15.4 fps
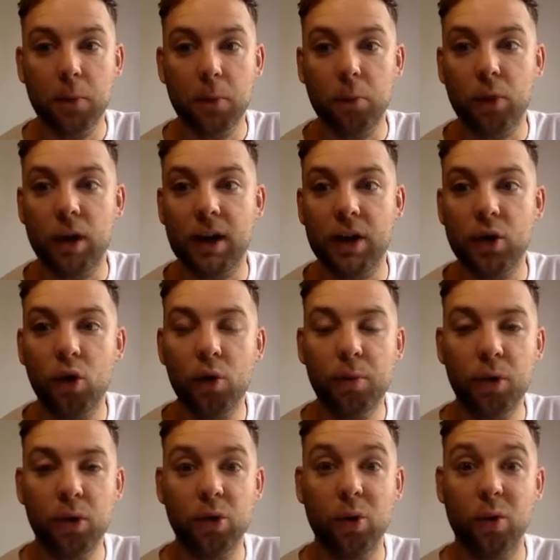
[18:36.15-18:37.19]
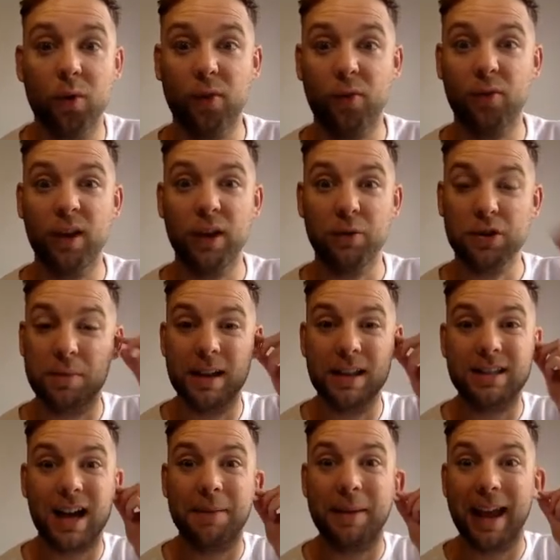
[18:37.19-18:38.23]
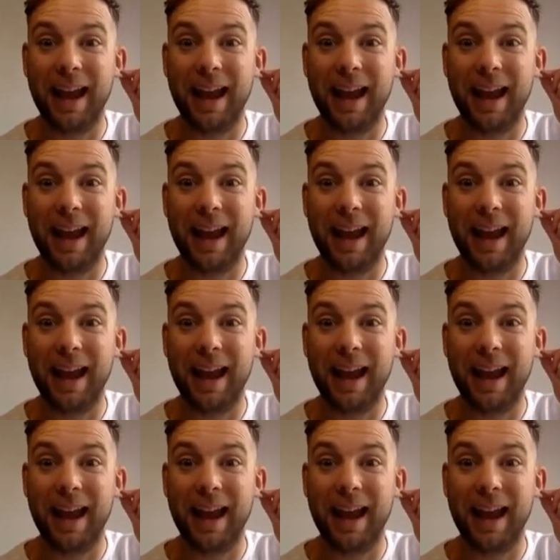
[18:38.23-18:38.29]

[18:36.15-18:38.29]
We're at 0.03, which means I'm